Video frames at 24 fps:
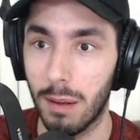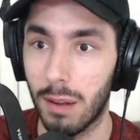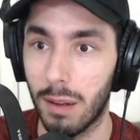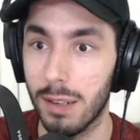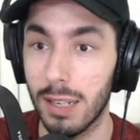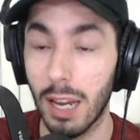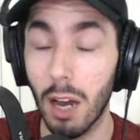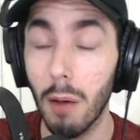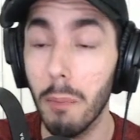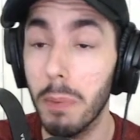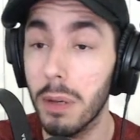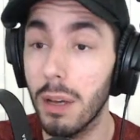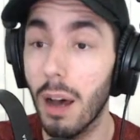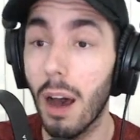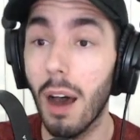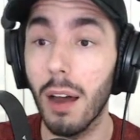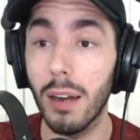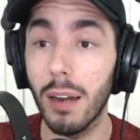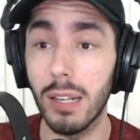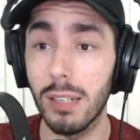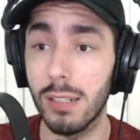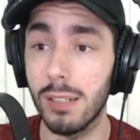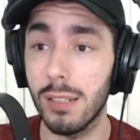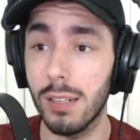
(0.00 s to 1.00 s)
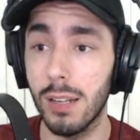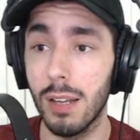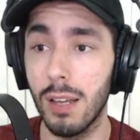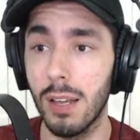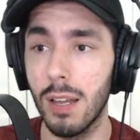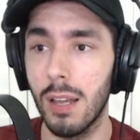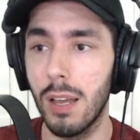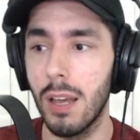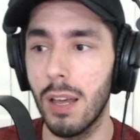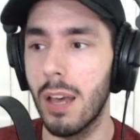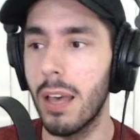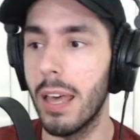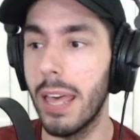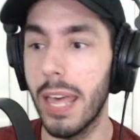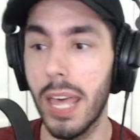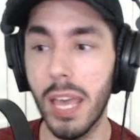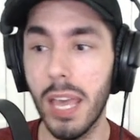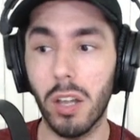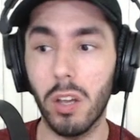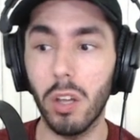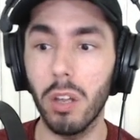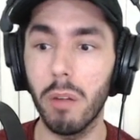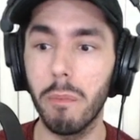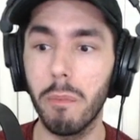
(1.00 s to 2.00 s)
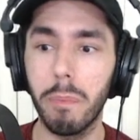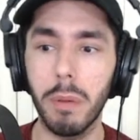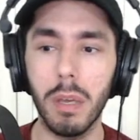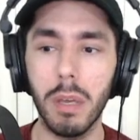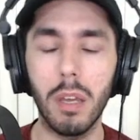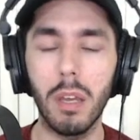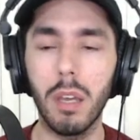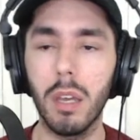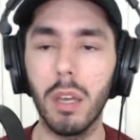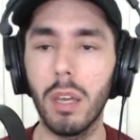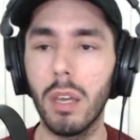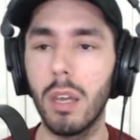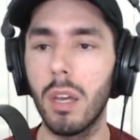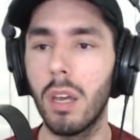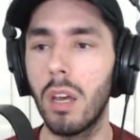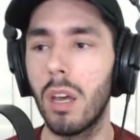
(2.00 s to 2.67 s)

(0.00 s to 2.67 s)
Because I'll be honest, it could be